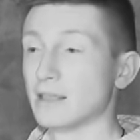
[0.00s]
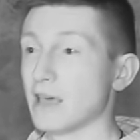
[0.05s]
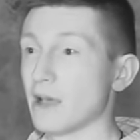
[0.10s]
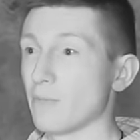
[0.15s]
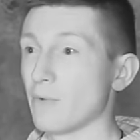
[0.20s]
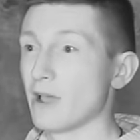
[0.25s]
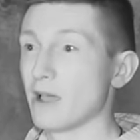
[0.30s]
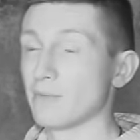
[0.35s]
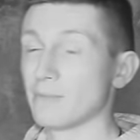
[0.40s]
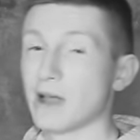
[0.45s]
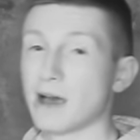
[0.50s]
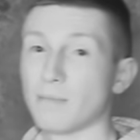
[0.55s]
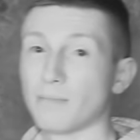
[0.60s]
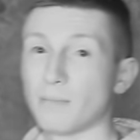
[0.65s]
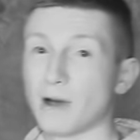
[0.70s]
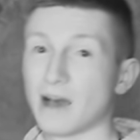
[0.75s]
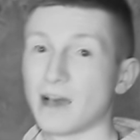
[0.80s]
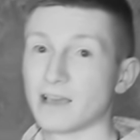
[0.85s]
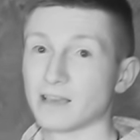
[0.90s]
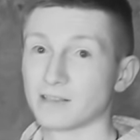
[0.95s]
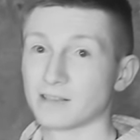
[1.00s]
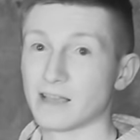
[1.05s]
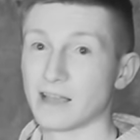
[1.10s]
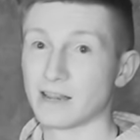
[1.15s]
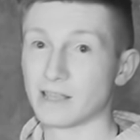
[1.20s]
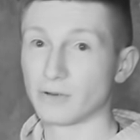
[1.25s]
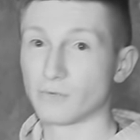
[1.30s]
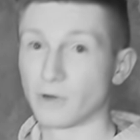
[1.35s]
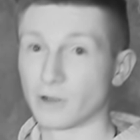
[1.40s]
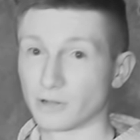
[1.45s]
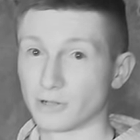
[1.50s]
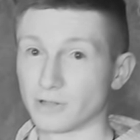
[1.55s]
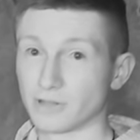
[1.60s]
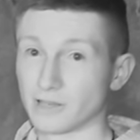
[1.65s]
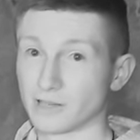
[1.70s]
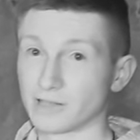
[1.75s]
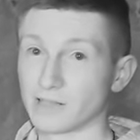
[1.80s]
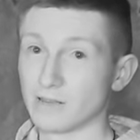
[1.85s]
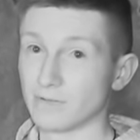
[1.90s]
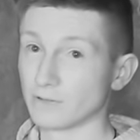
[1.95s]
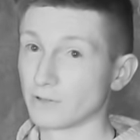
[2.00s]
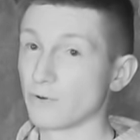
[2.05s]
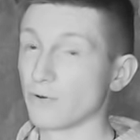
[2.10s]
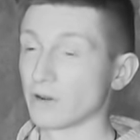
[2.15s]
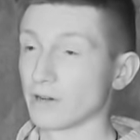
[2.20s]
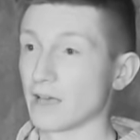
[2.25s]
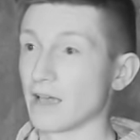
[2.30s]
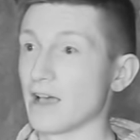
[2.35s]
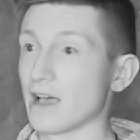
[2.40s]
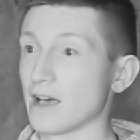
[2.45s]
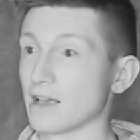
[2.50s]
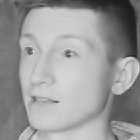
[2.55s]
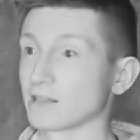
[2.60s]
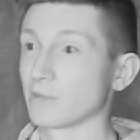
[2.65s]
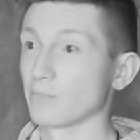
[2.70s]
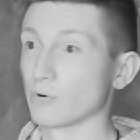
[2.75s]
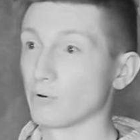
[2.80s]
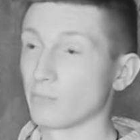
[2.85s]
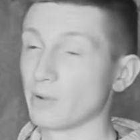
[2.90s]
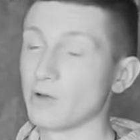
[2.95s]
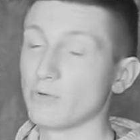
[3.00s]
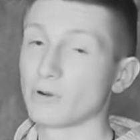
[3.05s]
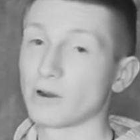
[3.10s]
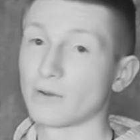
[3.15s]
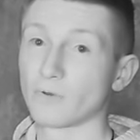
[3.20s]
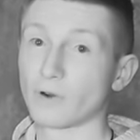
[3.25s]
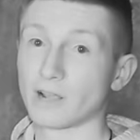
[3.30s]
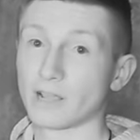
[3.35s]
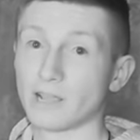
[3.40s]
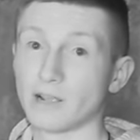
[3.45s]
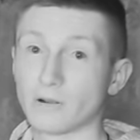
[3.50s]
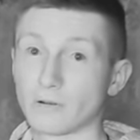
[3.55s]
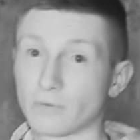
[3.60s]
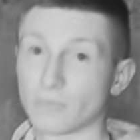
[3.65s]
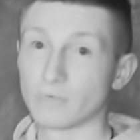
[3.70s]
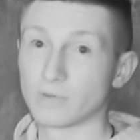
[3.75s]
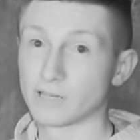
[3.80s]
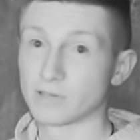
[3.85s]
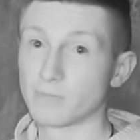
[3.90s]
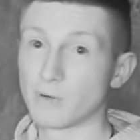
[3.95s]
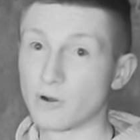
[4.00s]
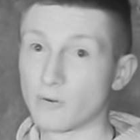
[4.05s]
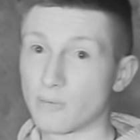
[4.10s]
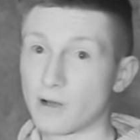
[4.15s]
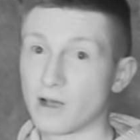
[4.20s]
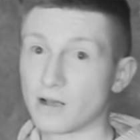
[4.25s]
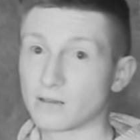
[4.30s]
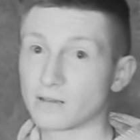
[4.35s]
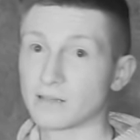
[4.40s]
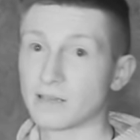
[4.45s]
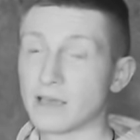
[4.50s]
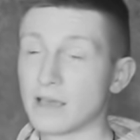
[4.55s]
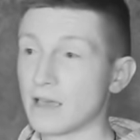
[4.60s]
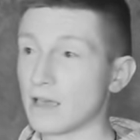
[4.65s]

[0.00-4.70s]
That way I'm not biased to any questions that Steve's going to ask. I'm gonna repeat whatever I hear through the spirit box,